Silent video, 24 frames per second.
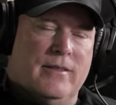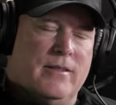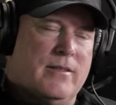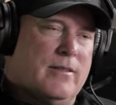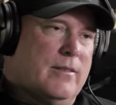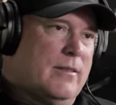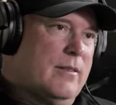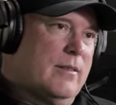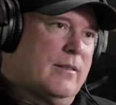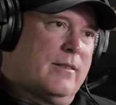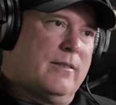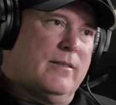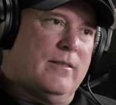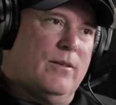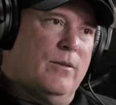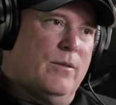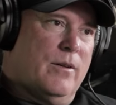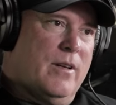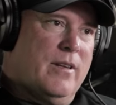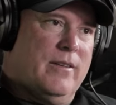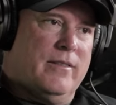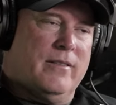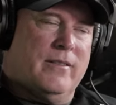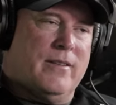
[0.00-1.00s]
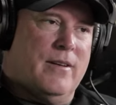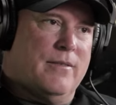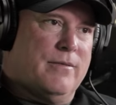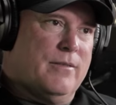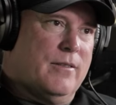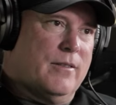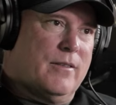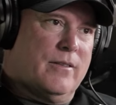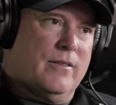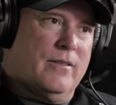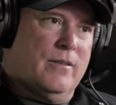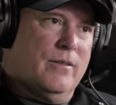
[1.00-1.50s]
It just looks so, his stuff
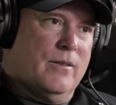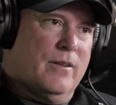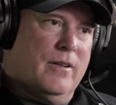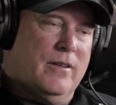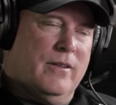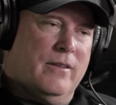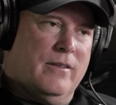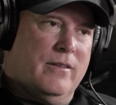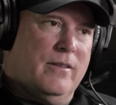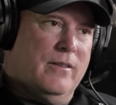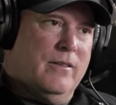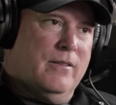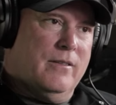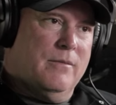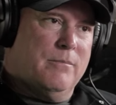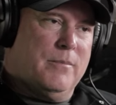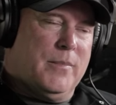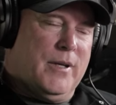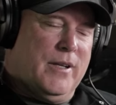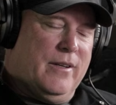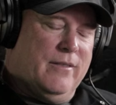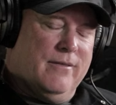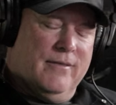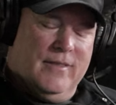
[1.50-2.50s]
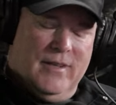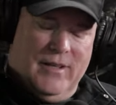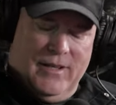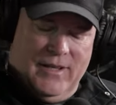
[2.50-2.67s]
looks so good too, but